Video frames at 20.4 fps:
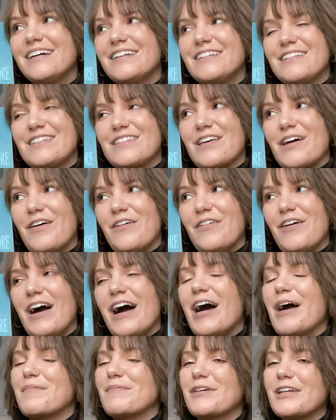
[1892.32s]
So
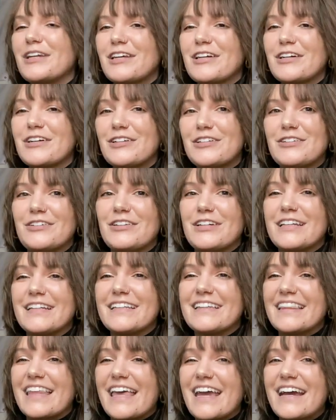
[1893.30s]
I'm gonna conclude it
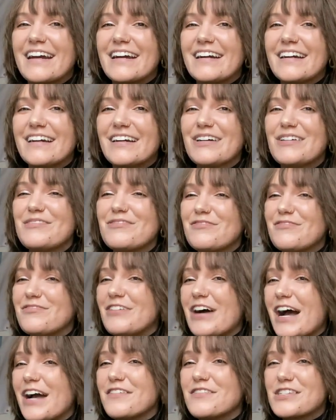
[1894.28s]
there.
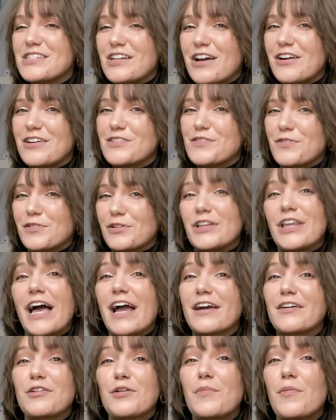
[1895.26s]
Five stars for
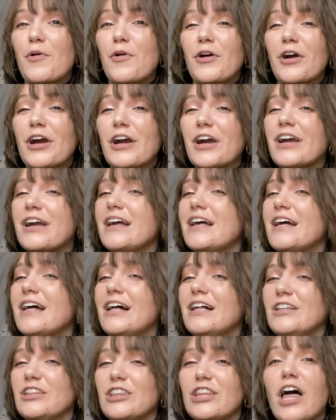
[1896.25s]
Lacrimore.
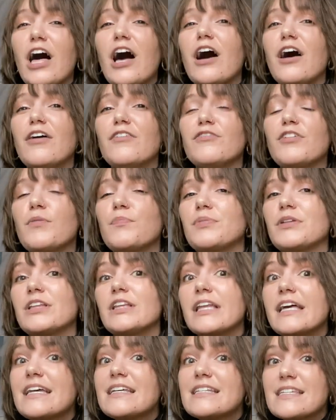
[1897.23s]
Love.
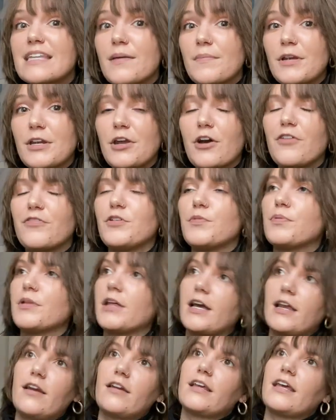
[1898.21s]
Please let me know if you
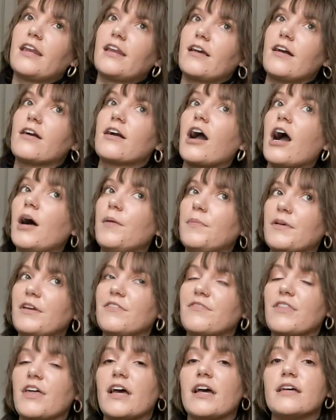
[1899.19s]
plan on getting a copy
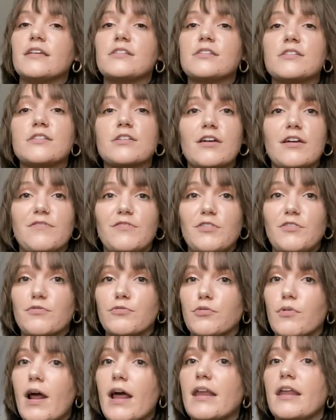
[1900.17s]
of this, if you've
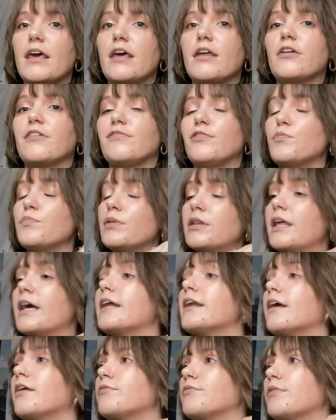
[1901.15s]
read it, if you
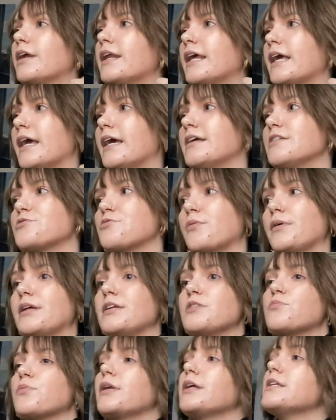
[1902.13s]
plan on reading it in twenty
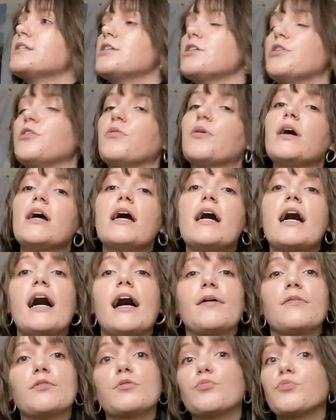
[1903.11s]
twenty-two.
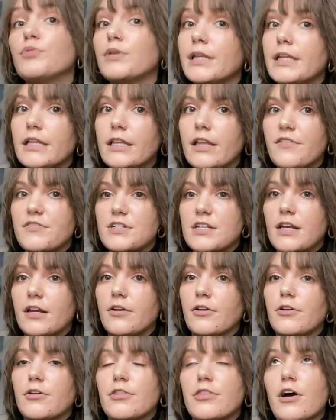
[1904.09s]
I would really love to hear
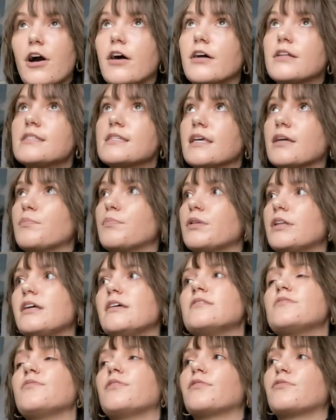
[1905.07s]
your thoughts. Like,
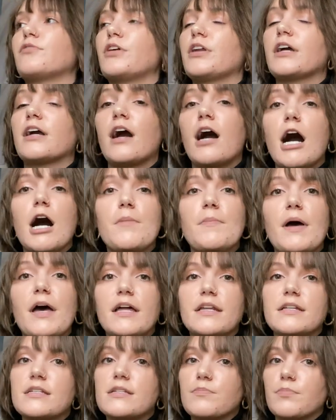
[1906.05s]
please feel free to
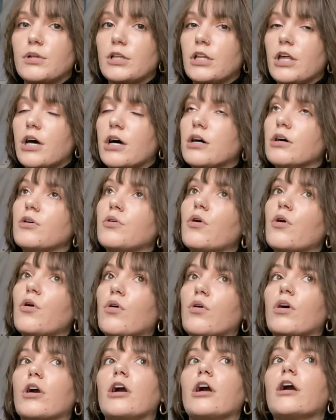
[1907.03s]
comment below
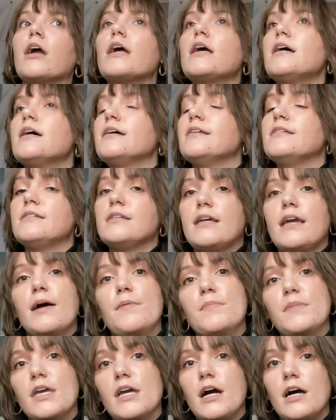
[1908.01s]
or D
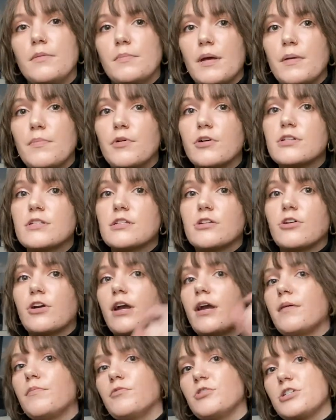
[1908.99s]
M me on my
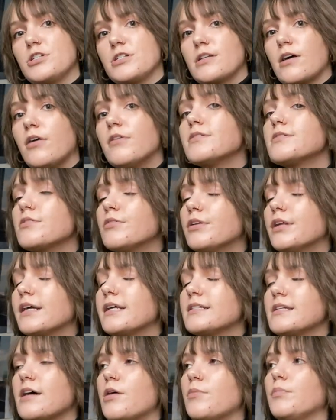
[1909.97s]
Bookstagram, which is also
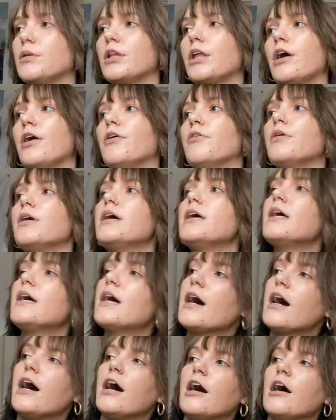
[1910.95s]
linked down below,
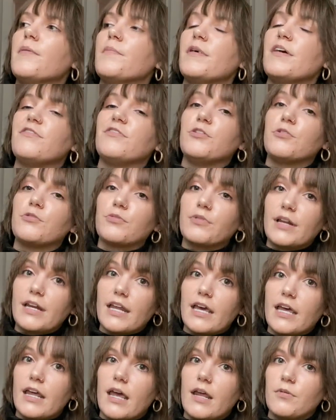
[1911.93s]
um, if you read
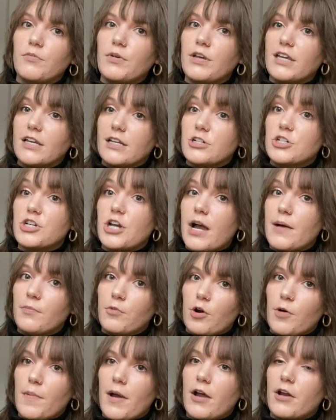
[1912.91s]
it, and we can chat
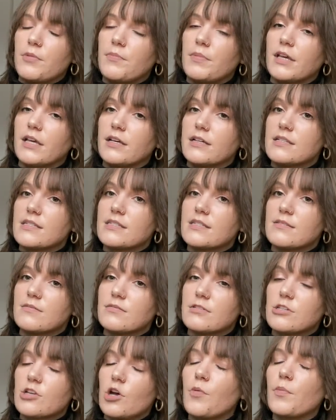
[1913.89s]
more about it, because
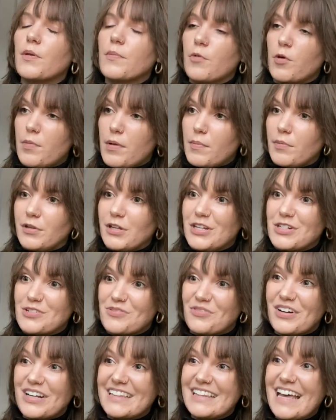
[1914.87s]
so many more people need to
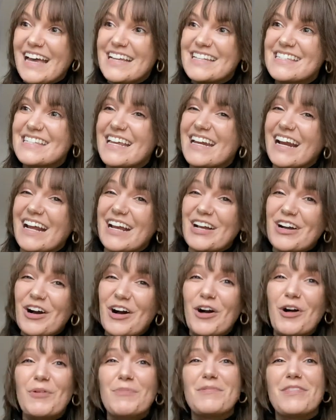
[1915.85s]
read this, and I
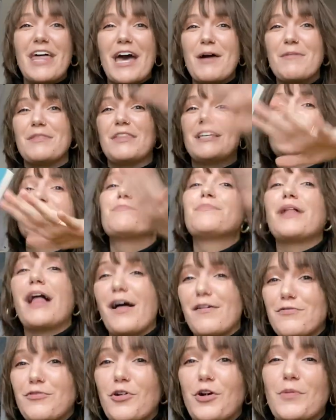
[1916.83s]
hope that this
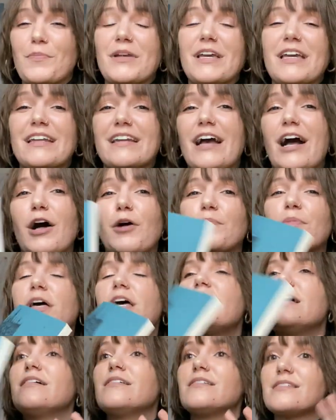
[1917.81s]
platform can help
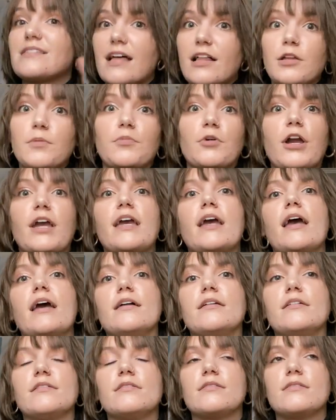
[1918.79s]
celebrate
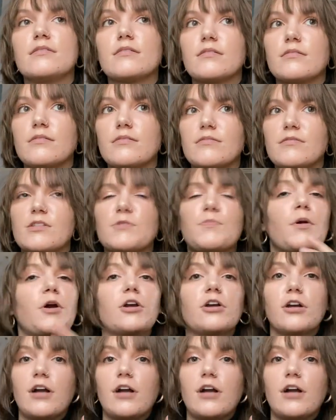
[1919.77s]
and spark a